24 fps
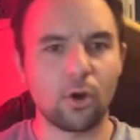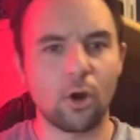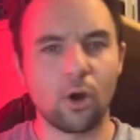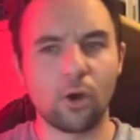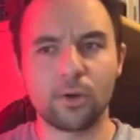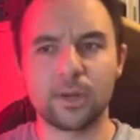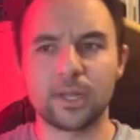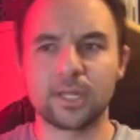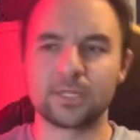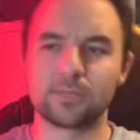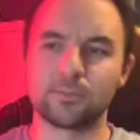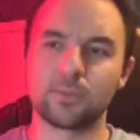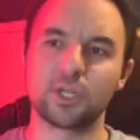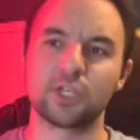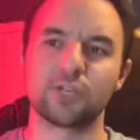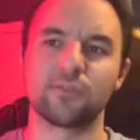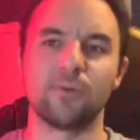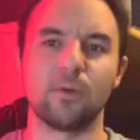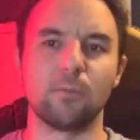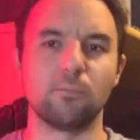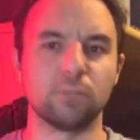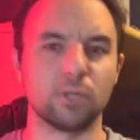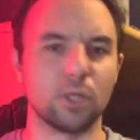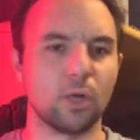aren't as much of
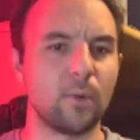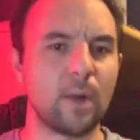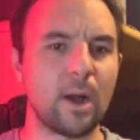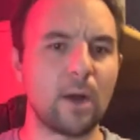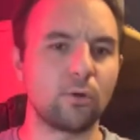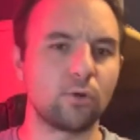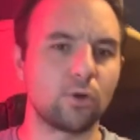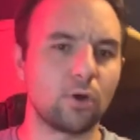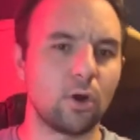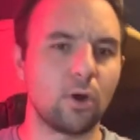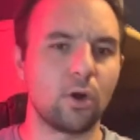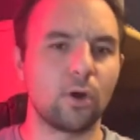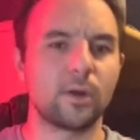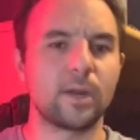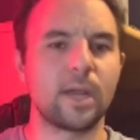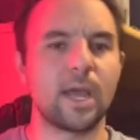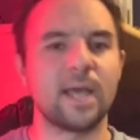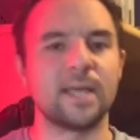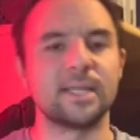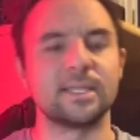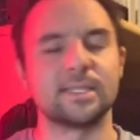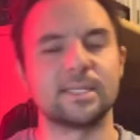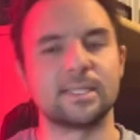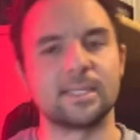a blowout card
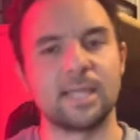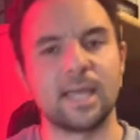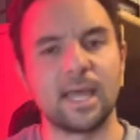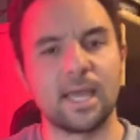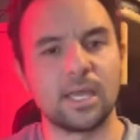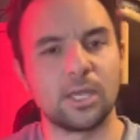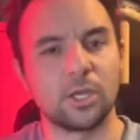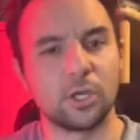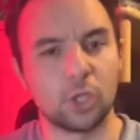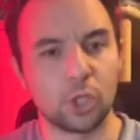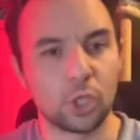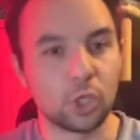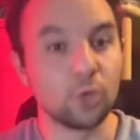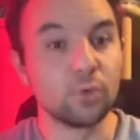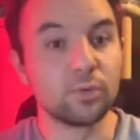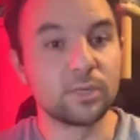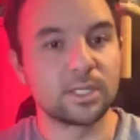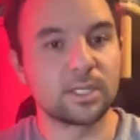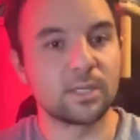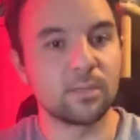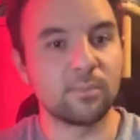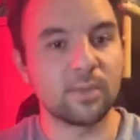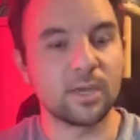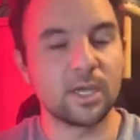as they
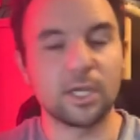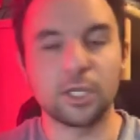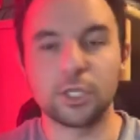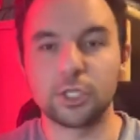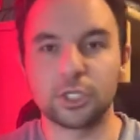used to be,